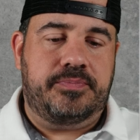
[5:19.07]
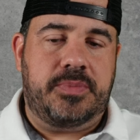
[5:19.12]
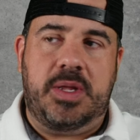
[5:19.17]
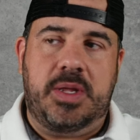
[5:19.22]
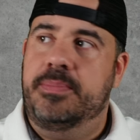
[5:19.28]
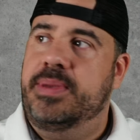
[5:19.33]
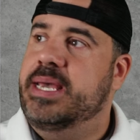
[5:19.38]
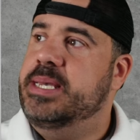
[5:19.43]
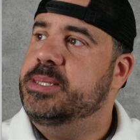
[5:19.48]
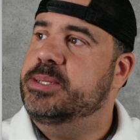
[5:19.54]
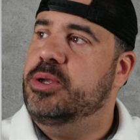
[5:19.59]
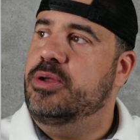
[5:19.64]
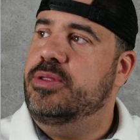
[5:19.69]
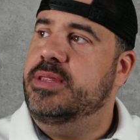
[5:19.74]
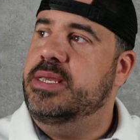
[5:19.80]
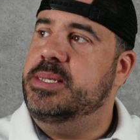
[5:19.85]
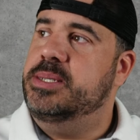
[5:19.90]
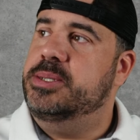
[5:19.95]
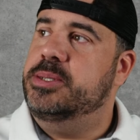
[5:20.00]
based
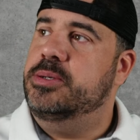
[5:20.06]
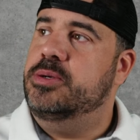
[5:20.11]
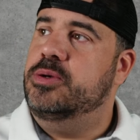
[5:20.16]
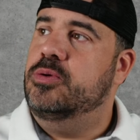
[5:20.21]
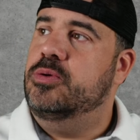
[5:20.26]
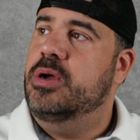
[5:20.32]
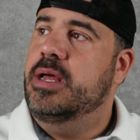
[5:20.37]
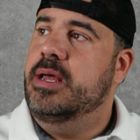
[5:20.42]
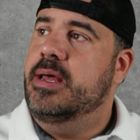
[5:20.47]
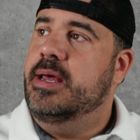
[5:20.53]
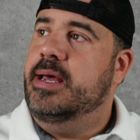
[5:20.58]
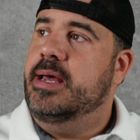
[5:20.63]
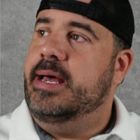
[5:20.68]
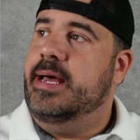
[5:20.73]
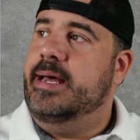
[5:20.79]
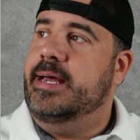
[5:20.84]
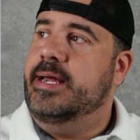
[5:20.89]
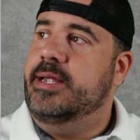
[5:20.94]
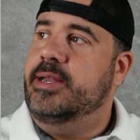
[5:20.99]
on these two,
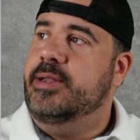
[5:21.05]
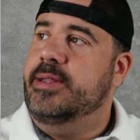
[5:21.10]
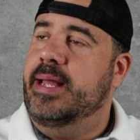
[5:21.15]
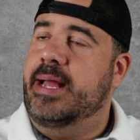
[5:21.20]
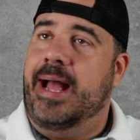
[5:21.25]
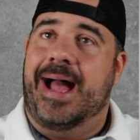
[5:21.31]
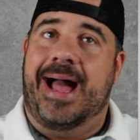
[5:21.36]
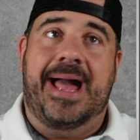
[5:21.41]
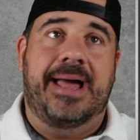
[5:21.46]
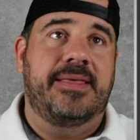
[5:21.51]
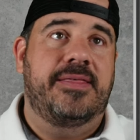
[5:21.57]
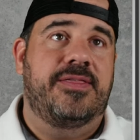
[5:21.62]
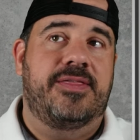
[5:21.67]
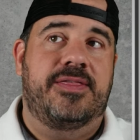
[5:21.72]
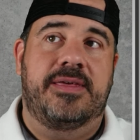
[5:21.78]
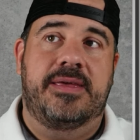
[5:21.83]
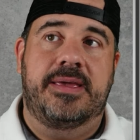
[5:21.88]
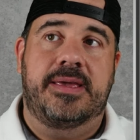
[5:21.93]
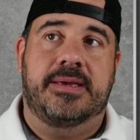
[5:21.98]
I
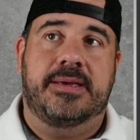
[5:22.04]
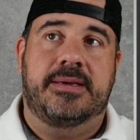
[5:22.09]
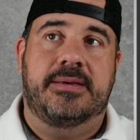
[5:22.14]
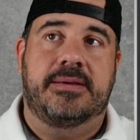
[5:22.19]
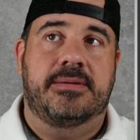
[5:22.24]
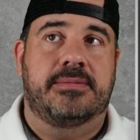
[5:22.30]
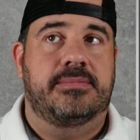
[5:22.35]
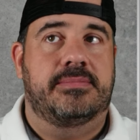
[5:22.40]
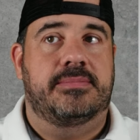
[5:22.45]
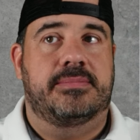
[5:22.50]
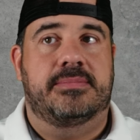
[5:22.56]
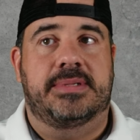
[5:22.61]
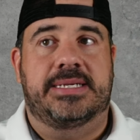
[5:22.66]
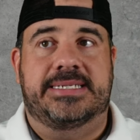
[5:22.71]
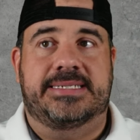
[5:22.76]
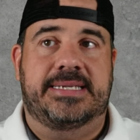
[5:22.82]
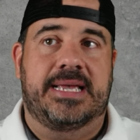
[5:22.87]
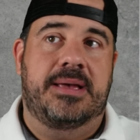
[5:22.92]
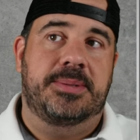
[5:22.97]
think. It
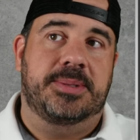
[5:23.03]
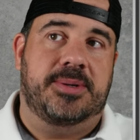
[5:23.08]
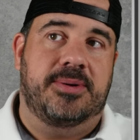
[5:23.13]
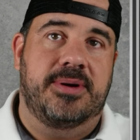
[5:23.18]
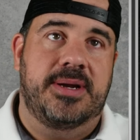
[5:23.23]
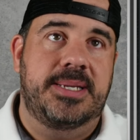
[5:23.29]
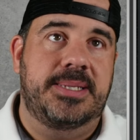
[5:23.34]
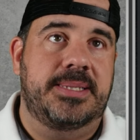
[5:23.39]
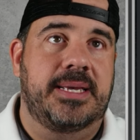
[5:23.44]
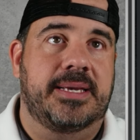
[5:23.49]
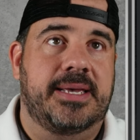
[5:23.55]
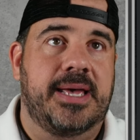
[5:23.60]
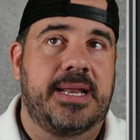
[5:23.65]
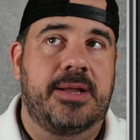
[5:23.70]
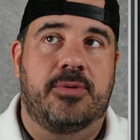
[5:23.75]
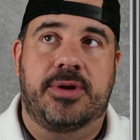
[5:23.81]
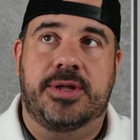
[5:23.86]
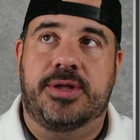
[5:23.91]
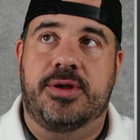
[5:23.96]
sounds crazy. I kind
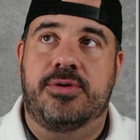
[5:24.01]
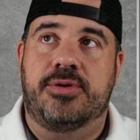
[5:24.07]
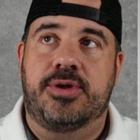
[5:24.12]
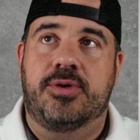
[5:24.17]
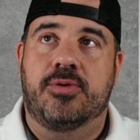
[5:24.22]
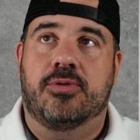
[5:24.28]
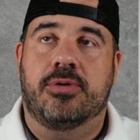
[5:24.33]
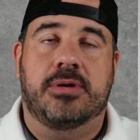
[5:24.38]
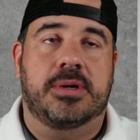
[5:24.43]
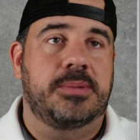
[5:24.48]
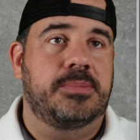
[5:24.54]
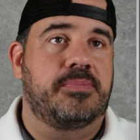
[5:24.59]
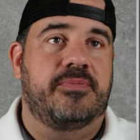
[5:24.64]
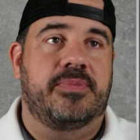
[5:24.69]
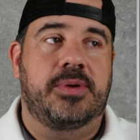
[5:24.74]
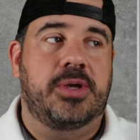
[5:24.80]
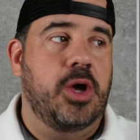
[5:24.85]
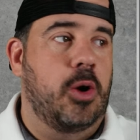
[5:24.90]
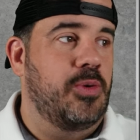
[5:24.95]
of want to go to New York,
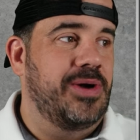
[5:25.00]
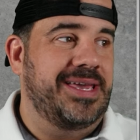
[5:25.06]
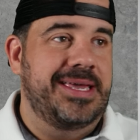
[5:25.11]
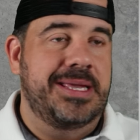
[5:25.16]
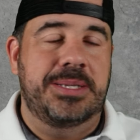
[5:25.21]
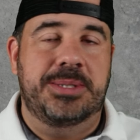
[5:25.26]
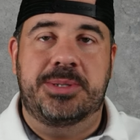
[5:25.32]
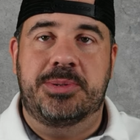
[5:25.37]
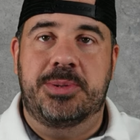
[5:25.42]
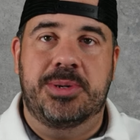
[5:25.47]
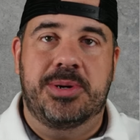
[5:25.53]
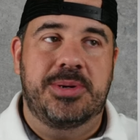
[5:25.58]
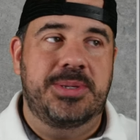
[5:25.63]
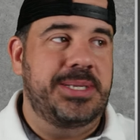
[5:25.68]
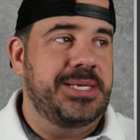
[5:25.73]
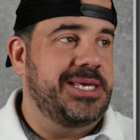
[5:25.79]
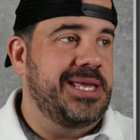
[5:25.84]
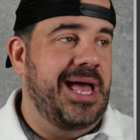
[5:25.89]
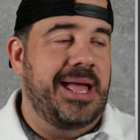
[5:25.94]
go against New
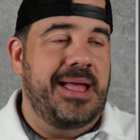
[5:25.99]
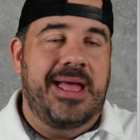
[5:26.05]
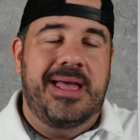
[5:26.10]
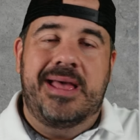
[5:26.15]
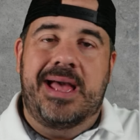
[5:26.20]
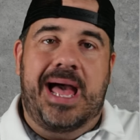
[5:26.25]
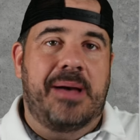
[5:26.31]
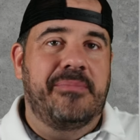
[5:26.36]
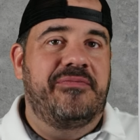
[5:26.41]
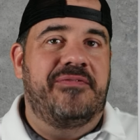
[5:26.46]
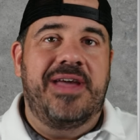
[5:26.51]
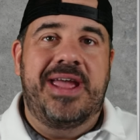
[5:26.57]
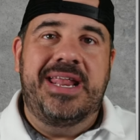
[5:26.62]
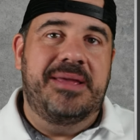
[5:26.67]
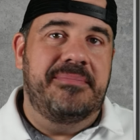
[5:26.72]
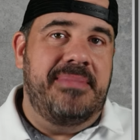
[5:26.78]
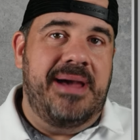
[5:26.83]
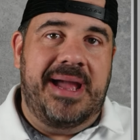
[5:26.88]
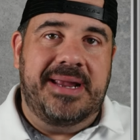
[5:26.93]
Jersey. I'm
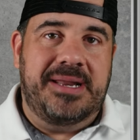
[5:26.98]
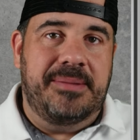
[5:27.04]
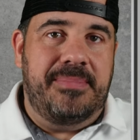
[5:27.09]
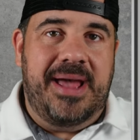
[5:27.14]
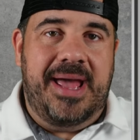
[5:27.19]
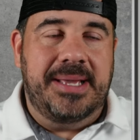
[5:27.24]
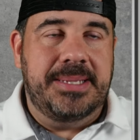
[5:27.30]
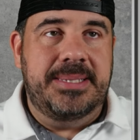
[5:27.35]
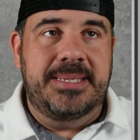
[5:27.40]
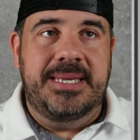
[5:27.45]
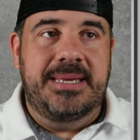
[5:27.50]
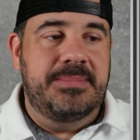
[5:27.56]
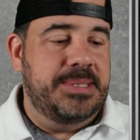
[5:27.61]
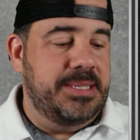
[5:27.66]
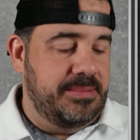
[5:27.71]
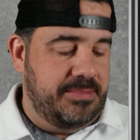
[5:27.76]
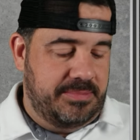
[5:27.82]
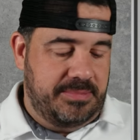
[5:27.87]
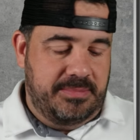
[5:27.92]
fading back-to-back teams
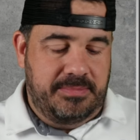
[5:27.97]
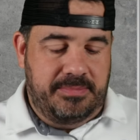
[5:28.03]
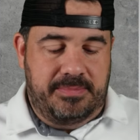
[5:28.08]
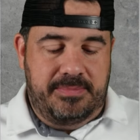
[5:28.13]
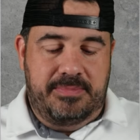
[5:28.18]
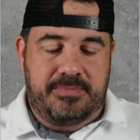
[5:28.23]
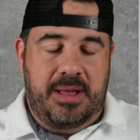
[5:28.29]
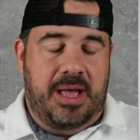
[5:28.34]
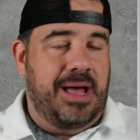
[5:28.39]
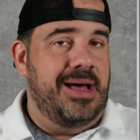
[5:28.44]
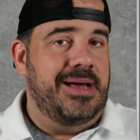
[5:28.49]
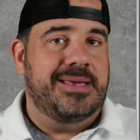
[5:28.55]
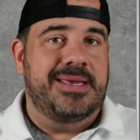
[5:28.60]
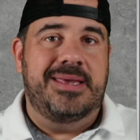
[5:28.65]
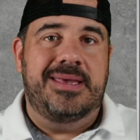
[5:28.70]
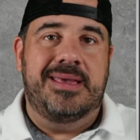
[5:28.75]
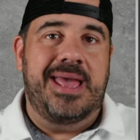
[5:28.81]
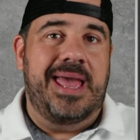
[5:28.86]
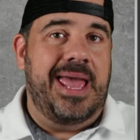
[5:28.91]
in
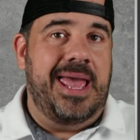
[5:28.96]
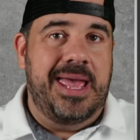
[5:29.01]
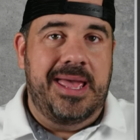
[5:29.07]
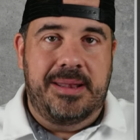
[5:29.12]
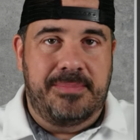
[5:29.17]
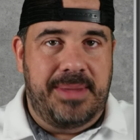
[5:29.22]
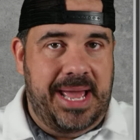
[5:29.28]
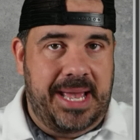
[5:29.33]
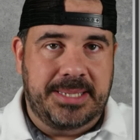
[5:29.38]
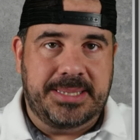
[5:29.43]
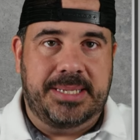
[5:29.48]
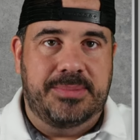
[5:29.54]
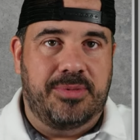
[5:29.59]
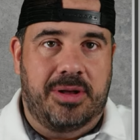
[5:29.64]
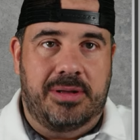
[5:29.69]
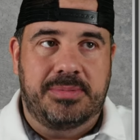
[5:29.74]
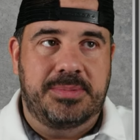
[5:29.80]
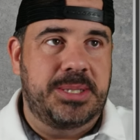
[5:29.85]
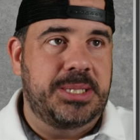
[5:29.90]
hockey and
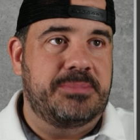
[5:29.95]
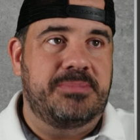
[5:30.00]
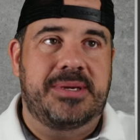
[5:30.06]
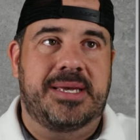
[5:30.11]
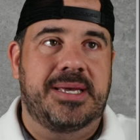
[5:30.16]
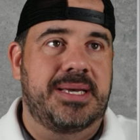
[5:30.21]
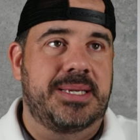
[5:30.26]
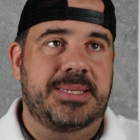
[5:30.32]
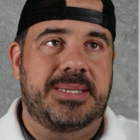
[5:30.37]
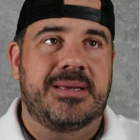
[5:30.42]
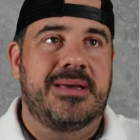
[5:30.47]
basketball just because